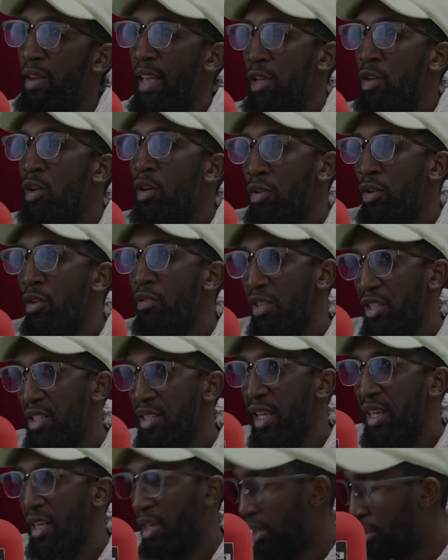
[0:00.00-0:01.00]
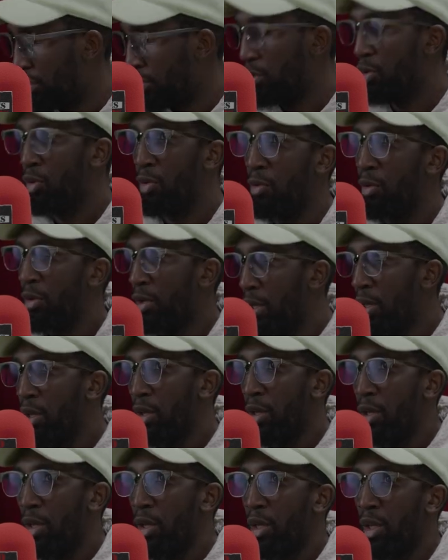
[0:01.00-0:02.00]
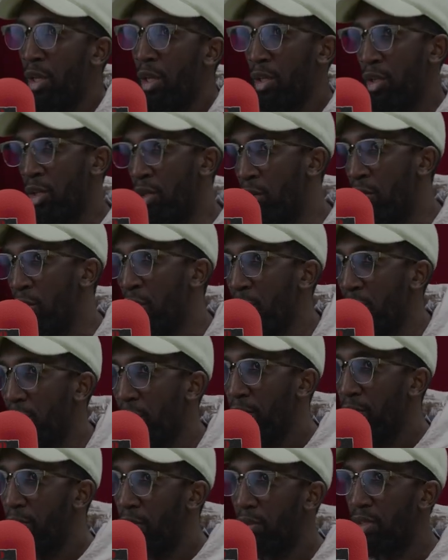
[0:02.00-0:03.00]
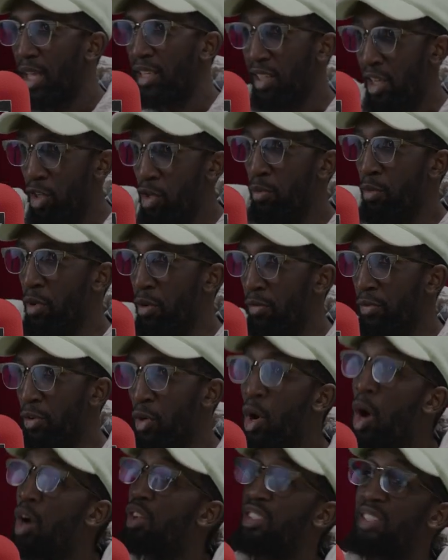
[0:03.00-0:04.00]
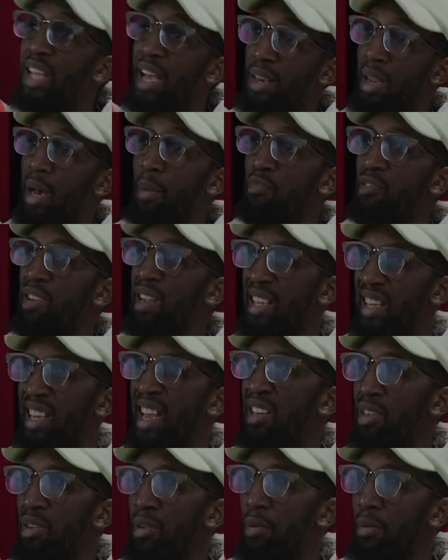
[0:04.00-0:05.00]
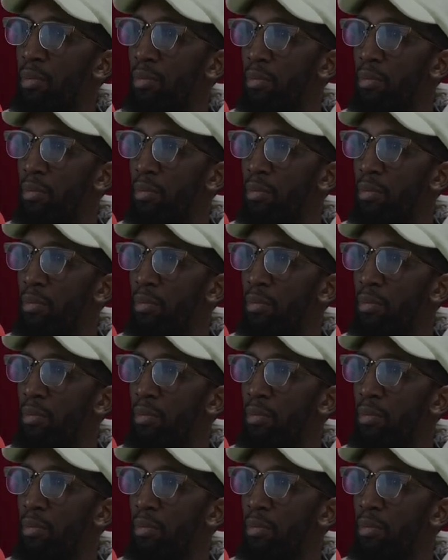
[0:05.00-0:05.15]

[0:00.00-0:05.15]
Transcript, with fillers: Okay, you're, you're a snake and you, you know, you that's how you move. You can't stand up really, can you?